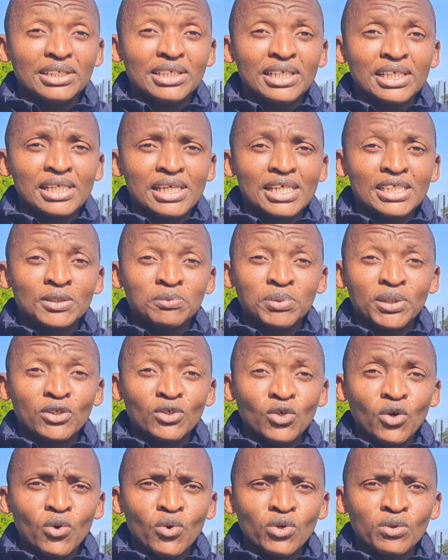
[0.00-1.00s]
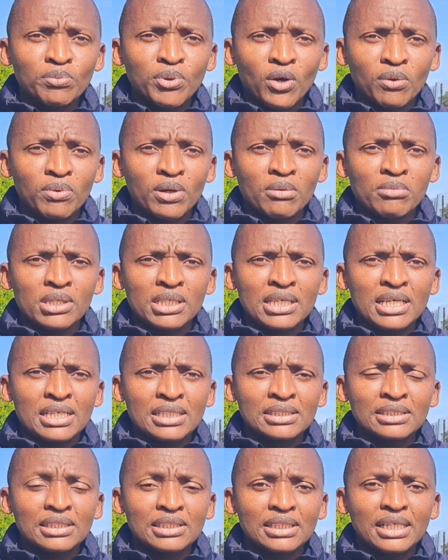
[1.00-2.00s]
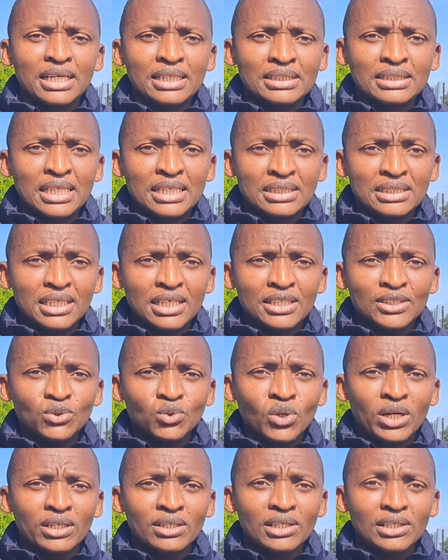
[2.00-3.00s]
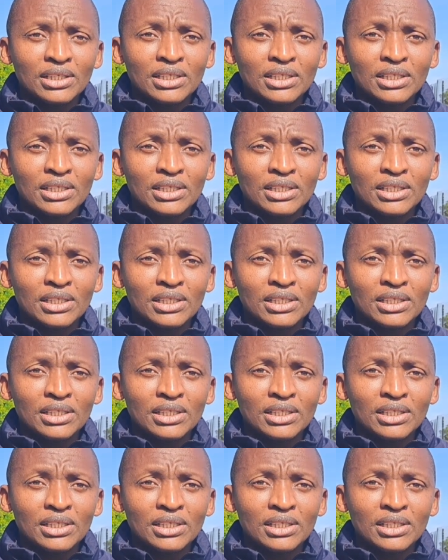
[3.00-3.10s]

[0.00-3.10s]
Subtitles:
has been known probably as a dangerous one,